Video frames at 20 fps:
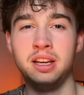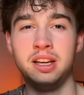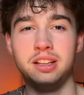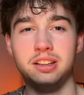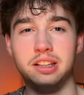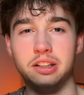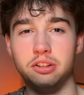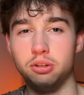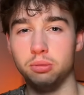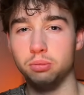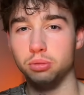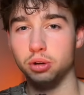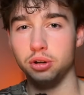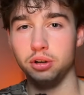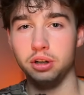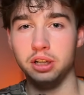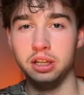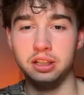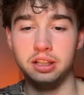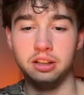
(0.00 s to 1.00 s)
Did some
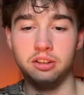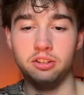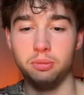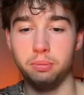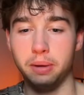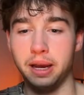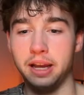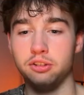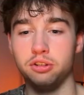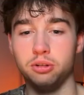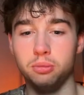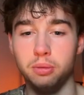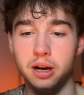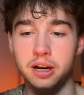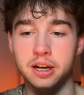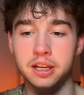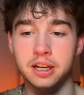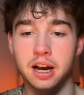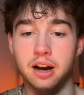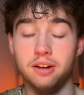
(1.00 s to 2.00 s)
learning, did some
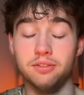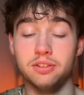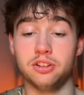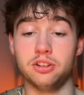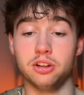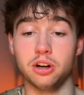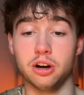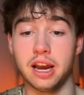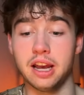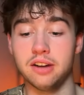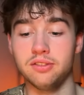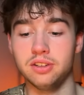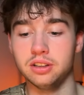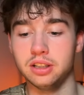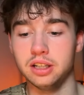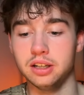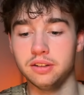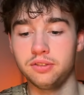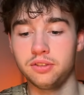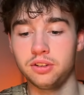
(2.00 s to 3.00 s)
masterminding. Obviously, our heavy
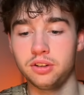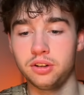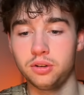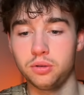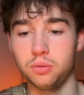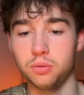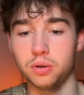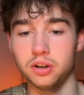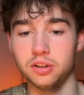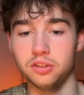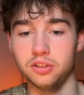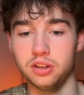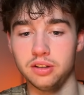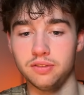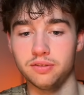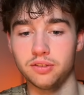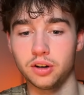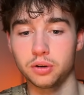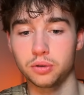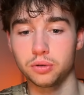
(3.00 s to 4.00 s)
lift was the
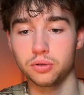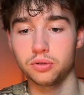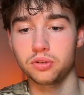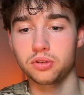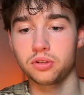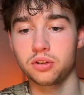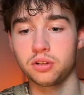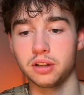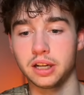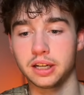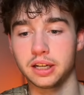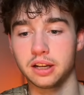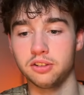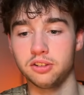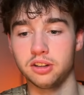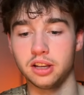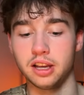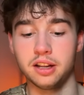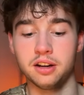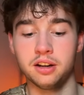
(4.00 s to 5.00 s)
funnels. Like I
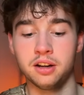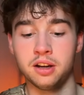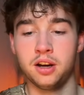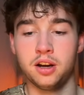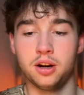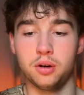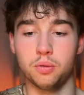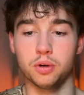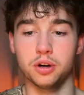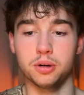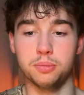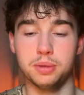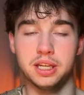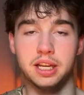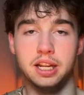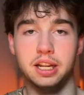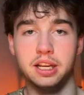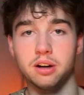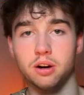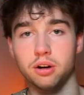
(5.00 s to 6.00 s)
said, we're going to be
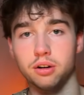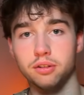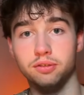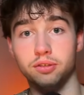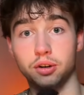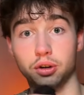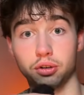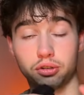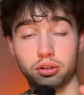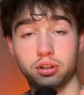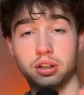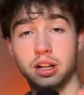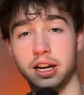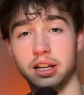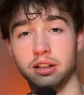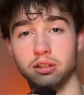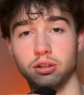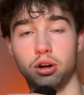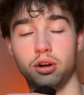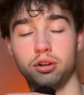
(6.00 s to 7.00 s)
getting our first
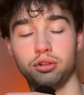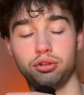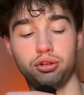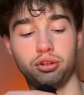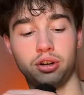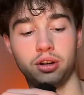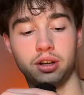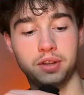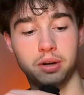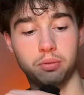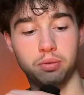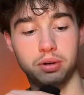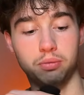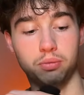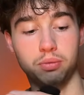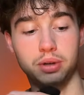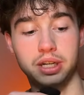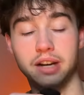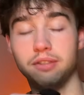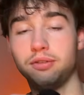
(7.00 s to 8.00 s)
client launched.
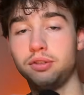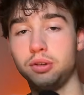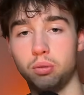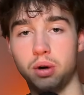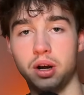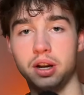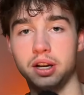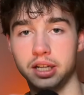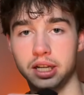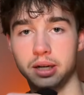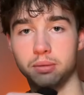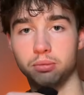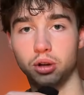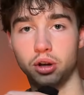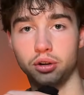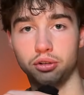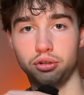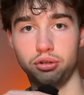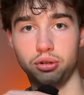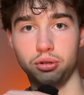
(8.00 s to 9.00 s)
We definitely wanted to get him
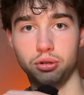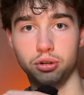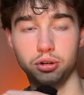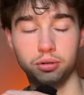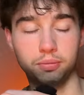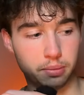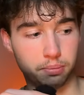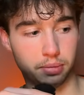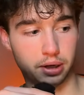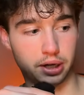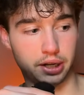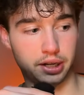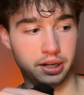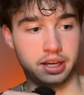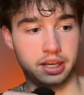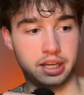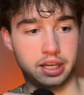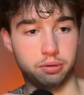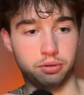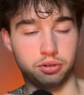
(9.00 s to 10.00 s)
launched sooner, but
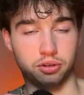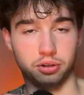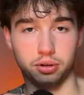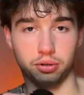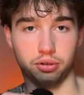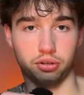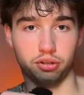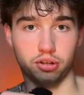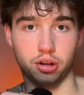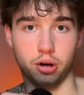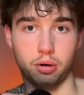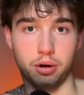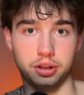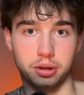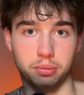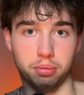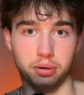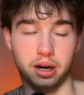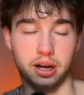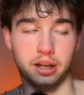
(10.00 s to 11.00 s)
he was a little slow on the
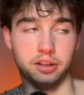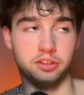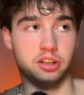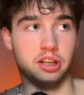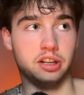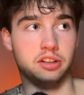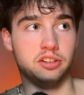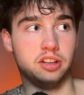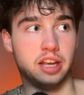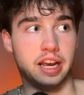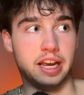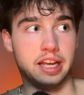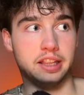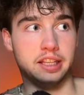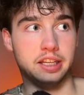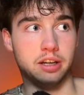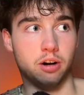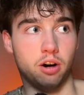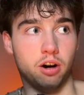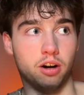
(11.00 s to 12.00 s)
process and
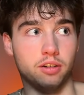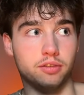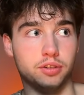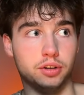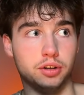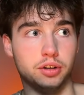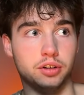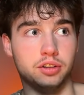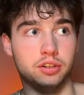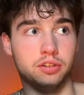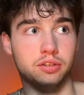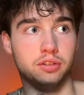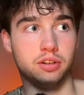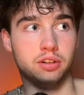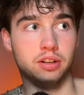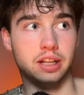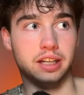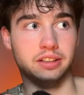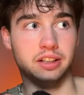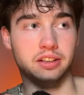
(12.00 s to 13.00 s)
the offer,
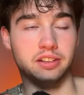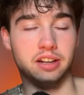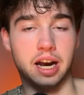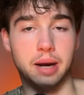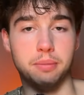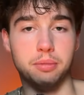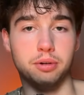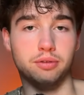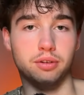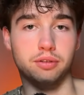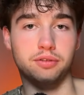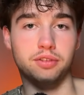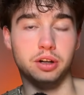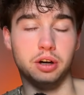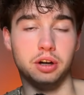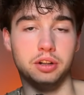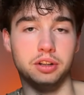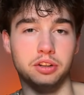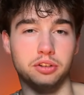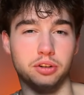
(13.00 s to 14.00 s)
like the time to fulfill
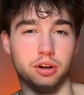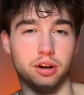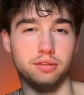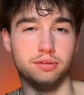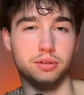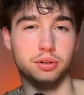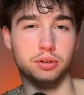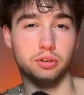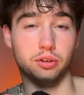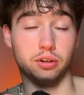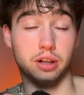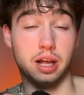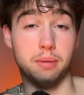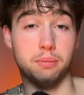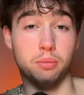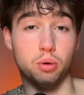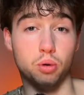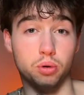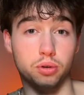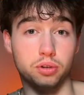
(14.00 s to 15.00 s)
on this offer is a lot
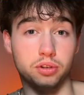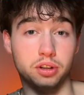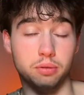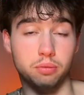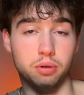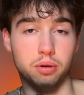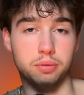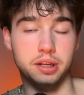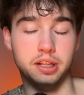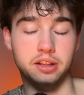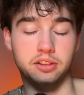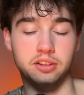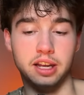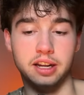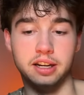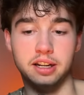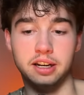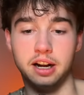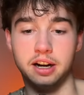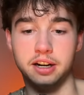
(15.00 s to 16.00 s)
more than what we
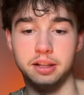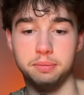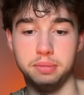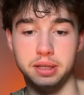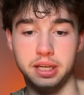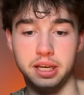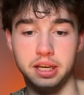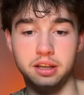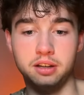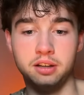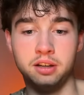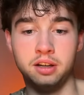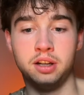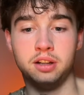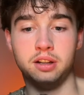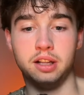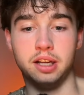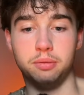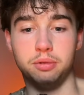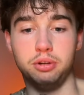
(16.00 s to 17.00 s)
intended on it being.
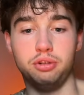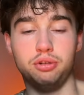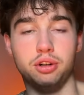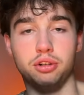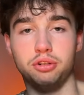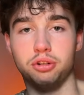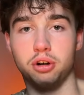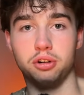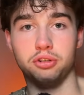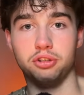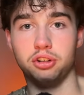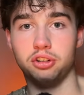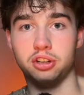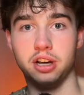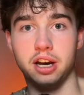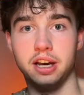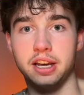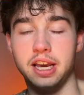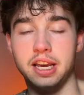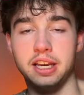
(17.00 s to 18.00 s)
Like we should have charged this
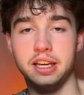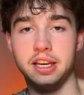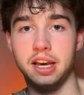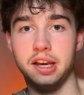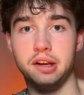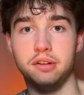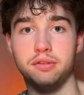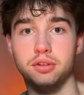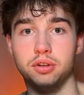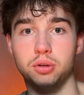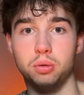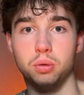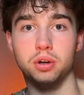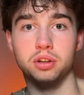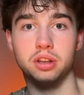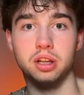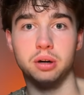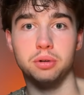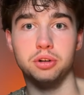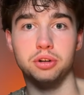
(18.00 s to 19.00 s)
guy 8K for the work
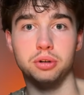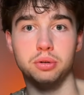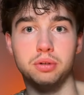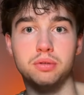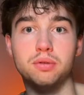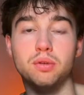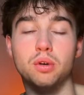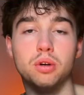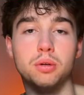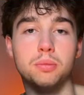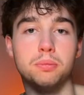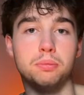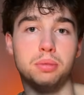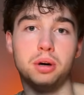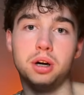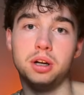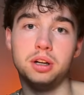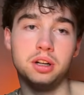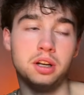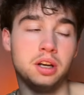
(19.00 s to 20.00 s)
that we're doing for him.
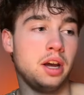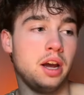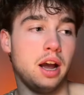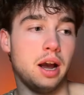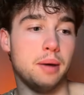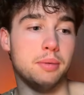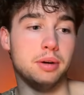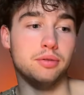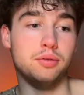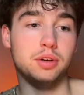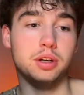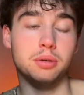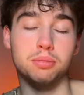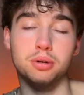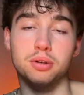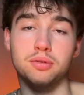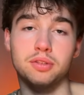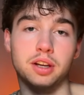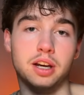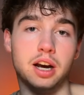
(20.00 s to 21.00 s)
But I mean, if we can
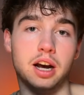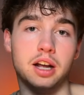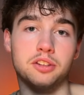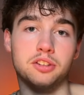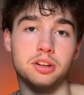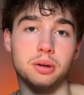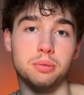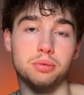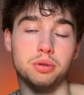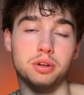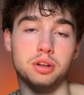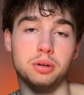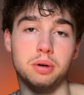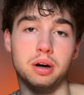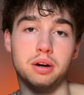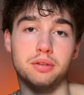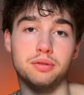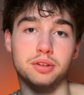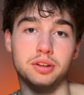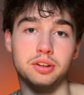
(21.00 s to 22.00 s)
prove the concept really
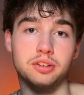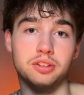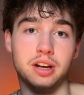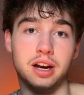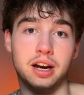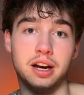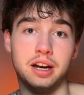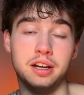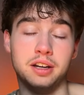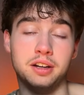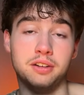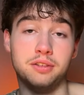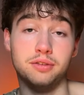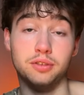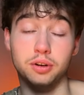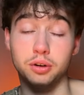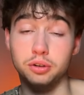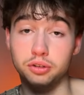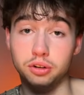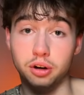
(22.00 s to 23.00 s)
well for this guy,
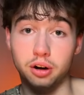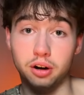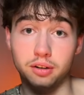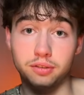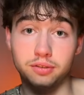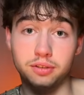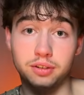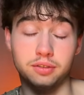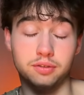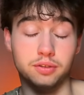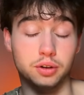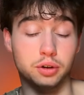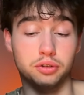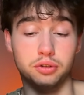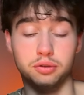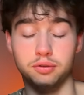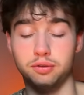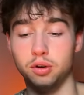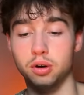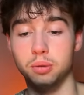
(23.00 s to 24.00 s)
first
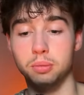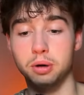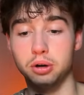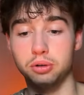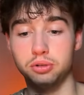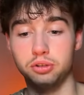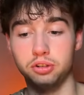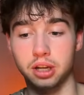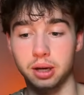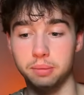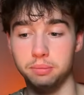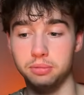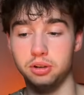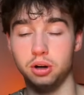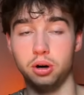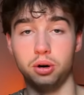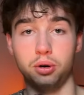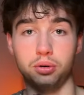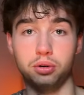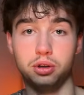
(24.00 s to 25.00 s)
and foremost, I'm
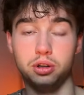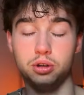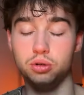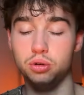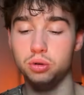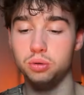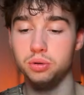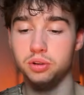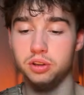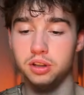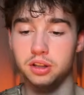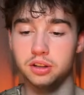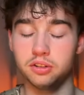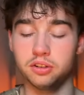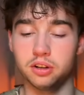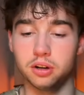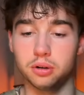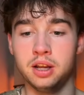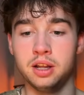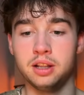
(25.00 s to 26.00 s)
totally cool with it.
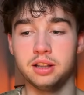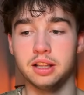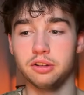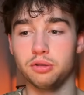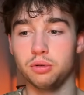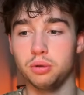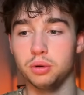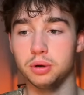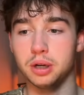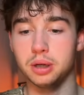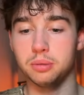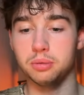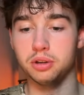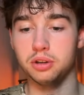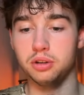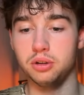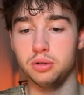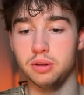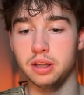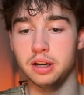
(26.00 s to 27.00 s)
So that's what we were able to
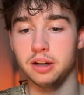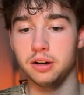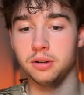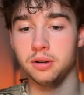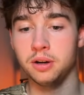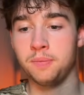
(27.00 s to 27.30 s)
do there.